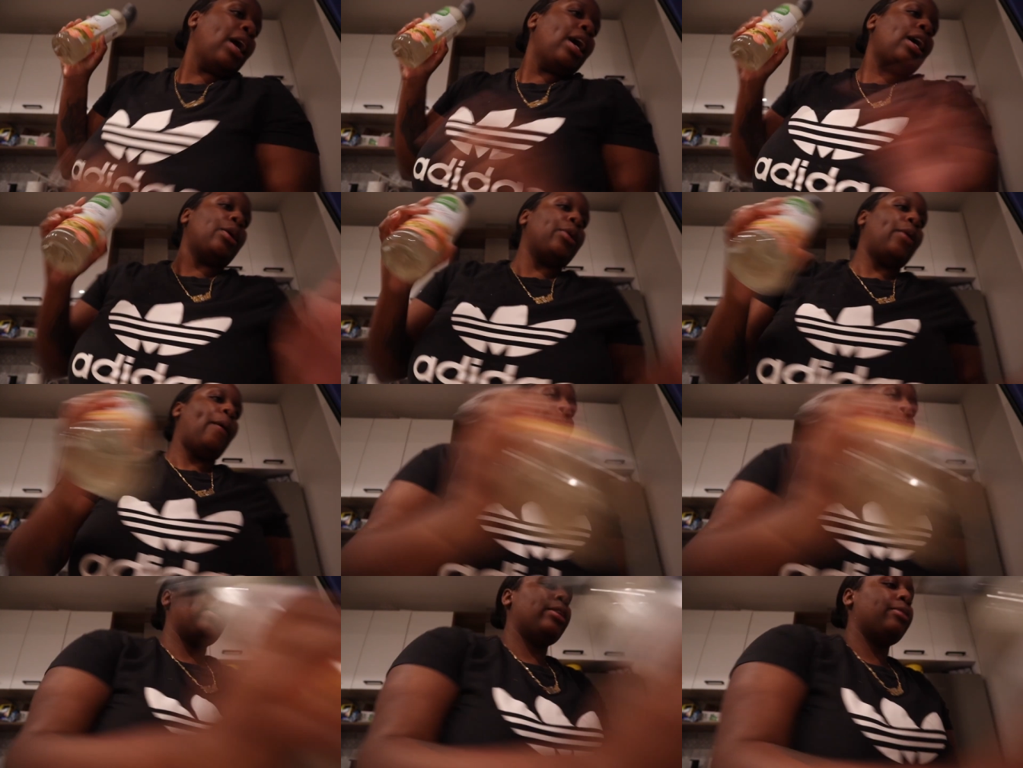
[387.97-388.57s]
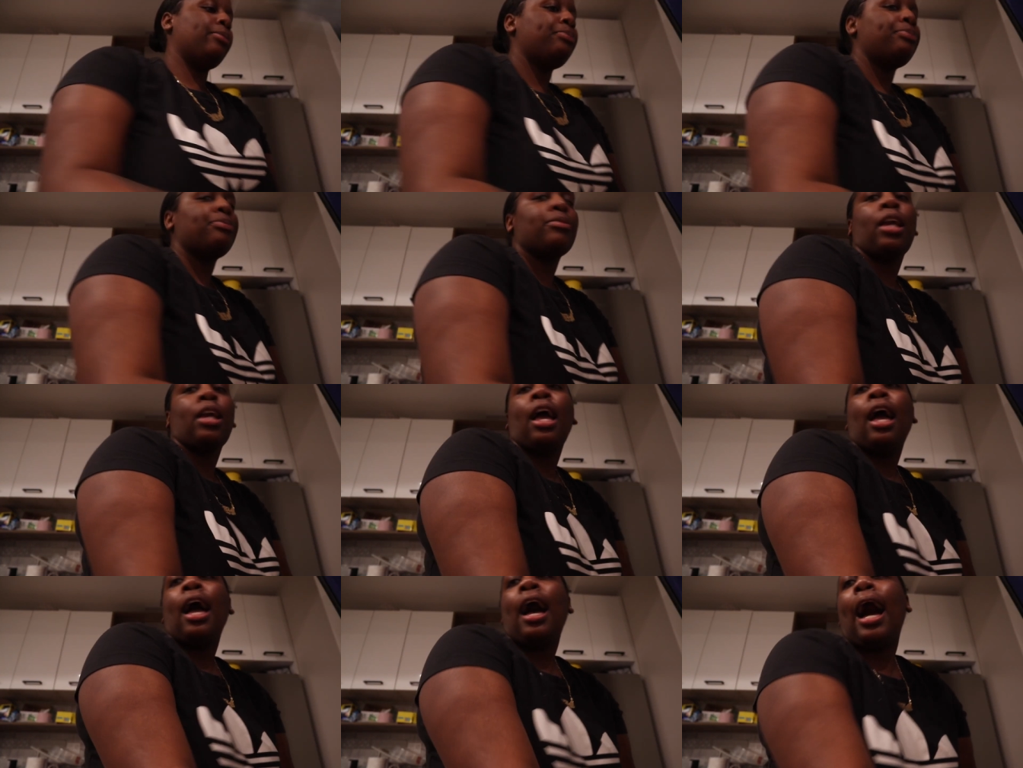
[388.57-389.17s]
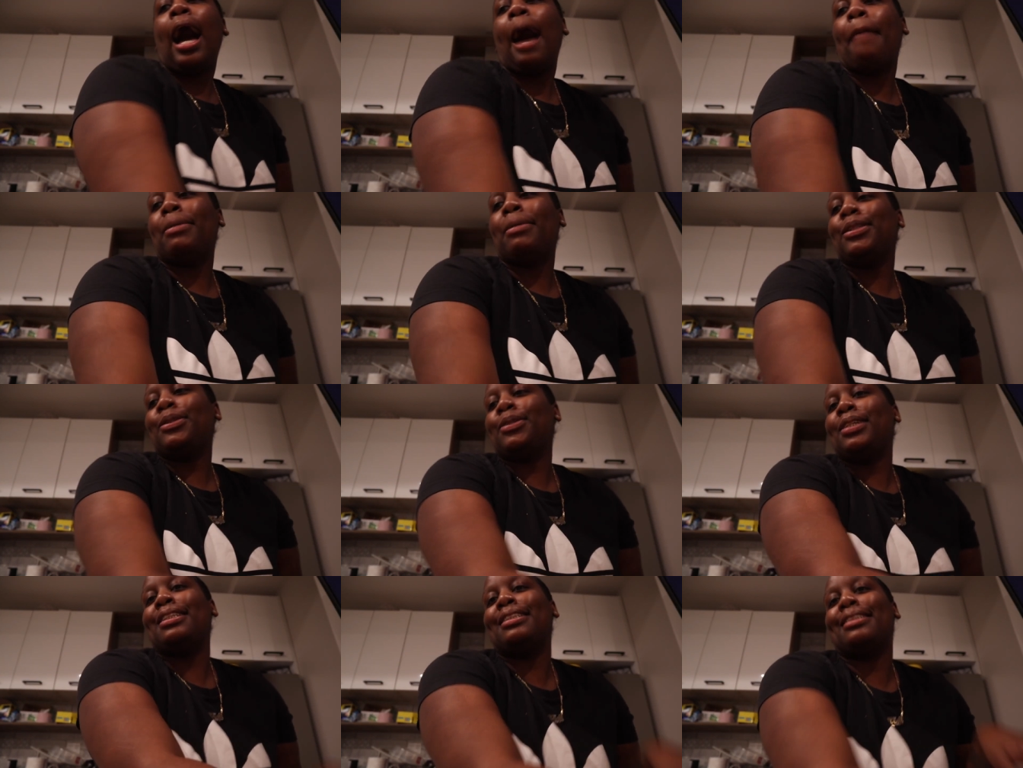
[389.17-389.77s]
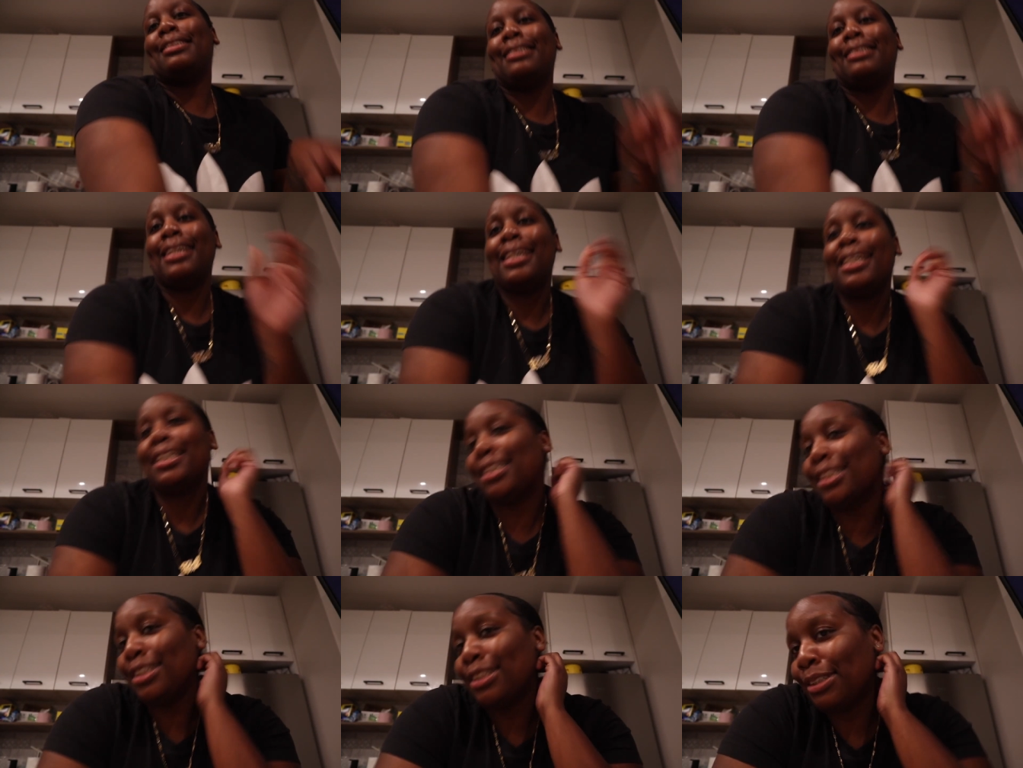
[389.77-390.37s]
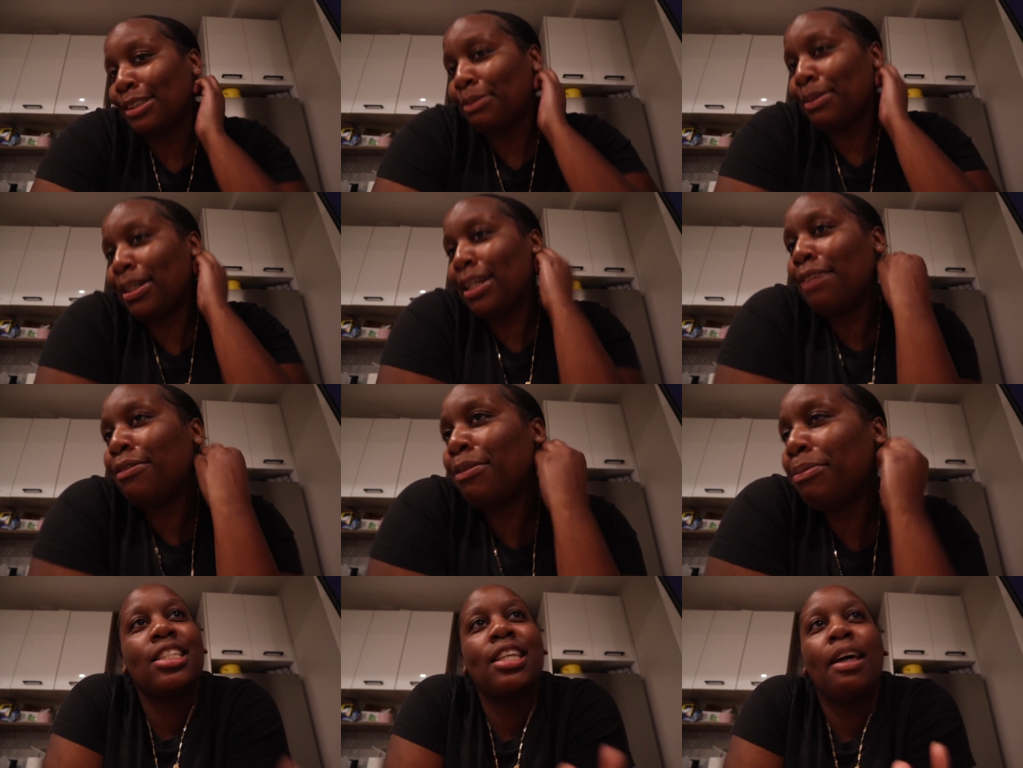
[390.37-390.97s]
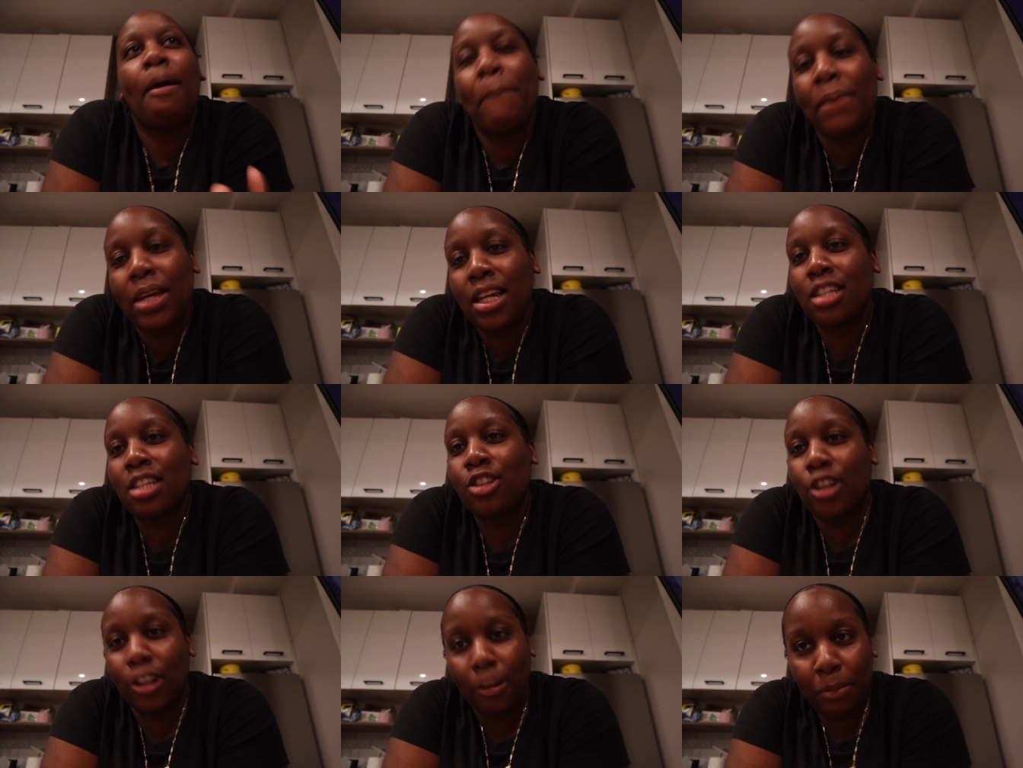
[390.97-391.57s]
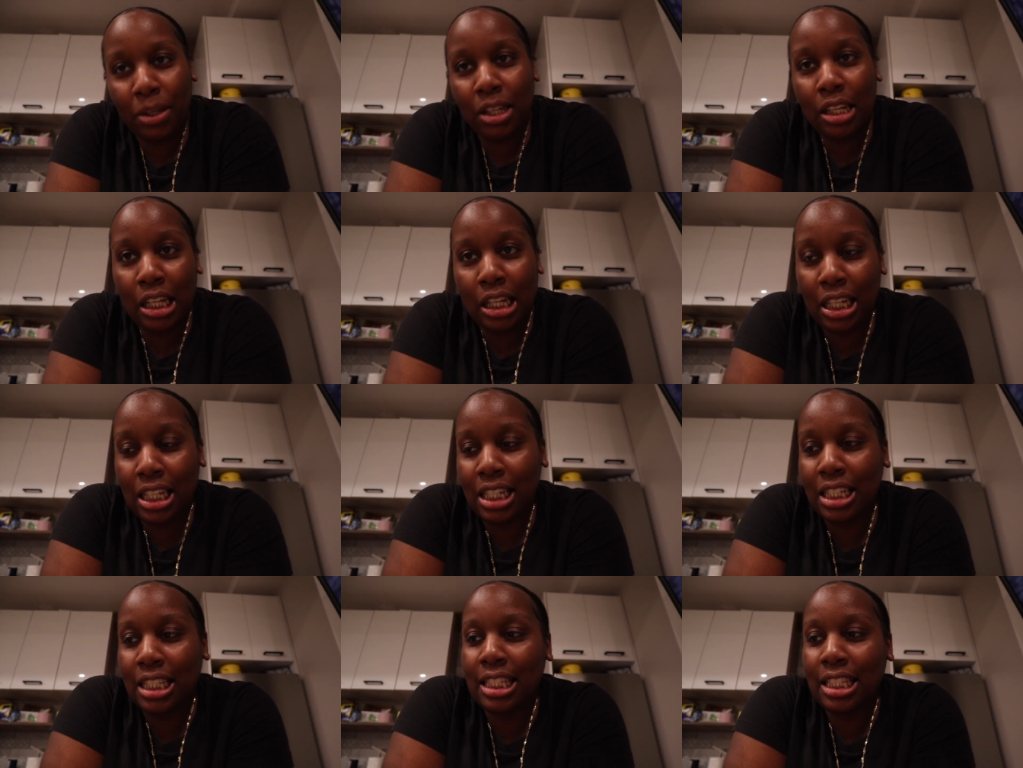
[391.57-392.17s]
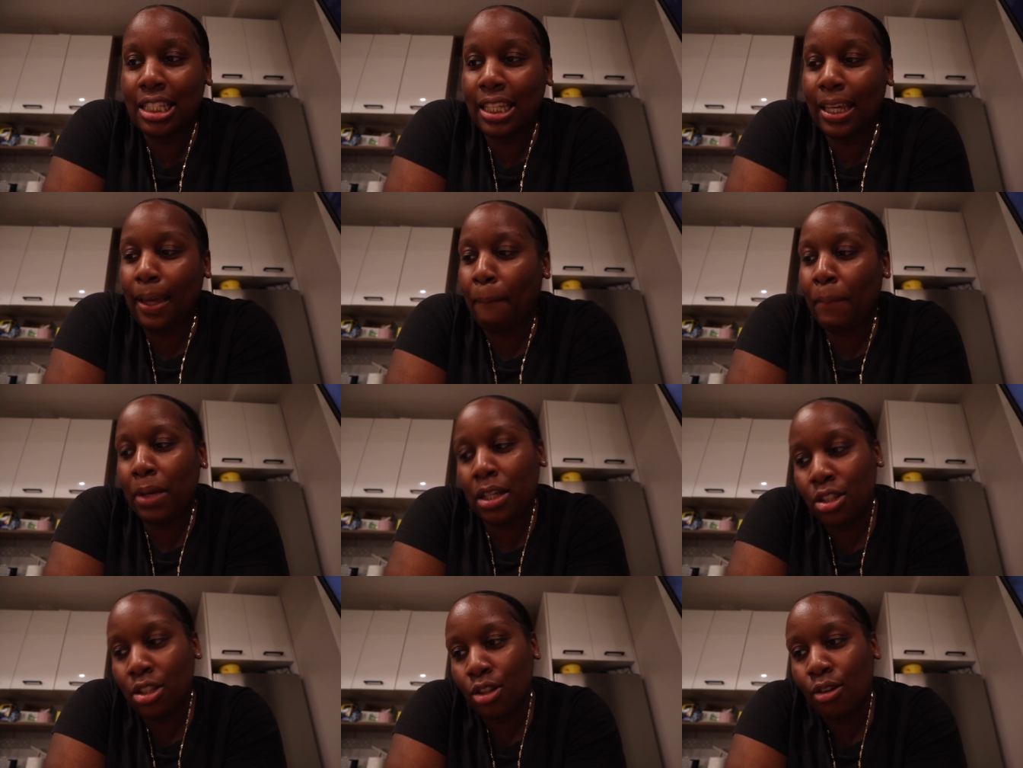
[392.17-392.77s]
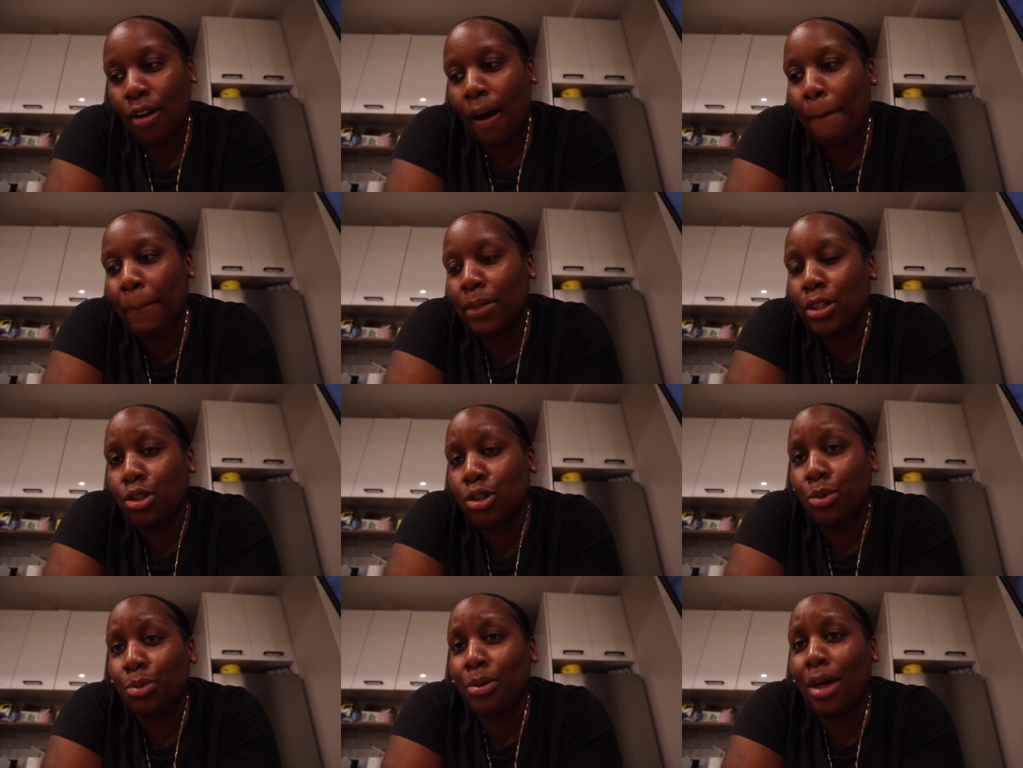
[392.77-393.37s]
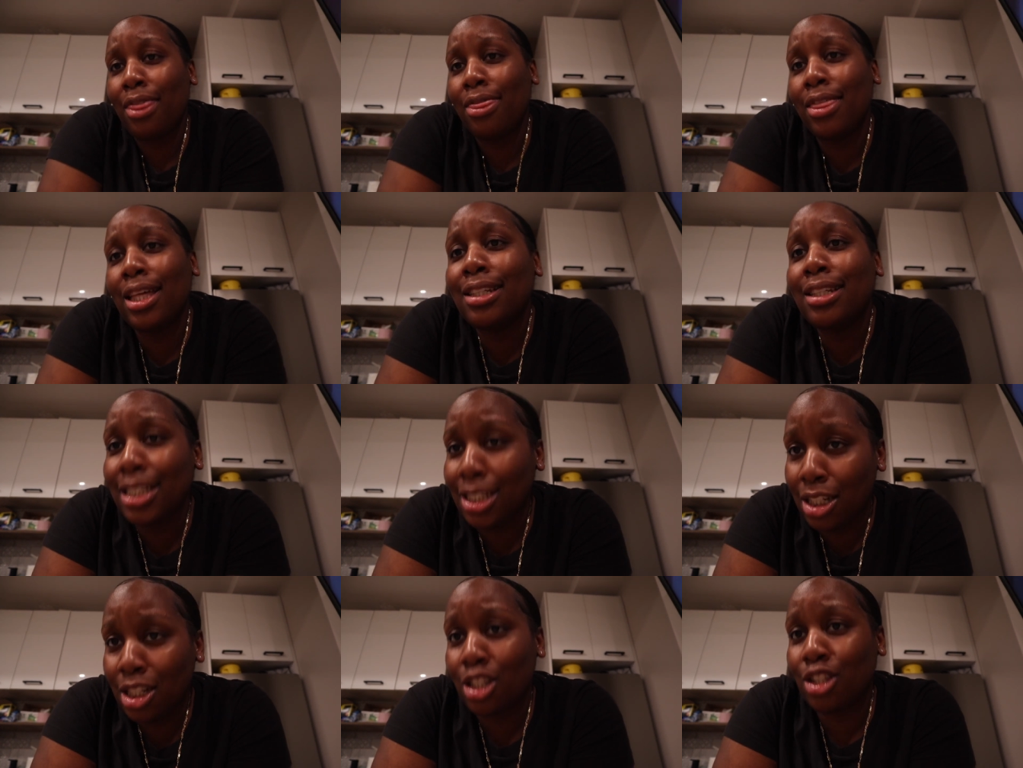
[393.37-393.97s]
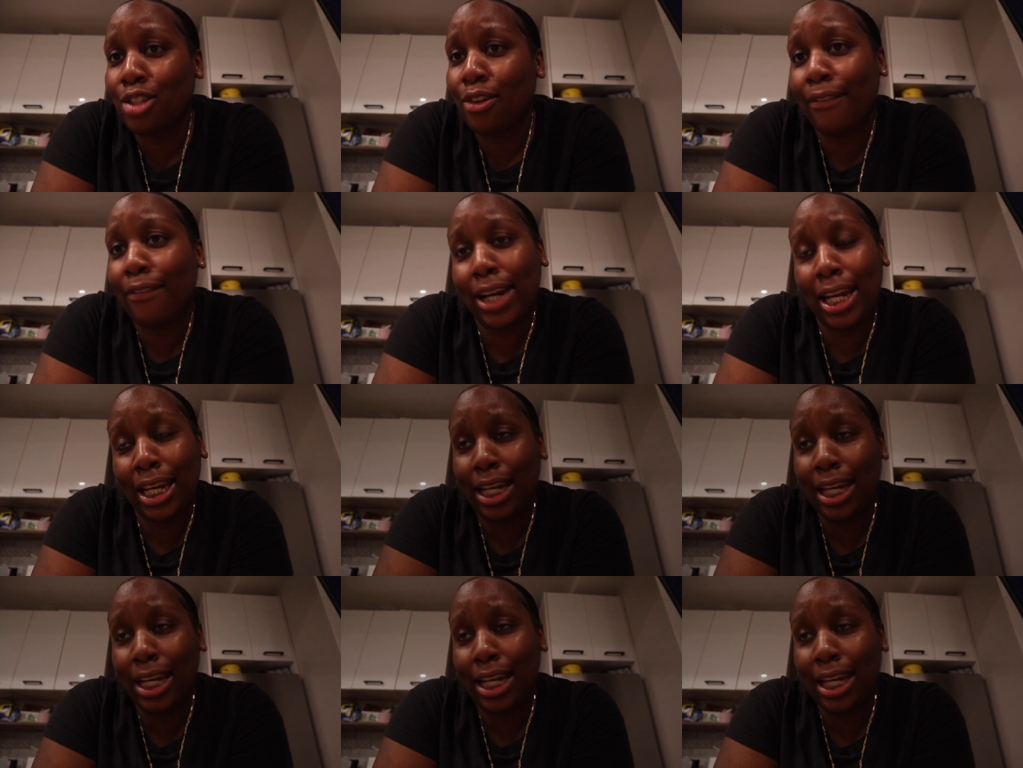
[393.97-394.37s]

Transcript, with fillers: I don't know, but I'ma do the dishes or whatever. Tamia, gonna be cooking salmon, so I'ma do the dishes right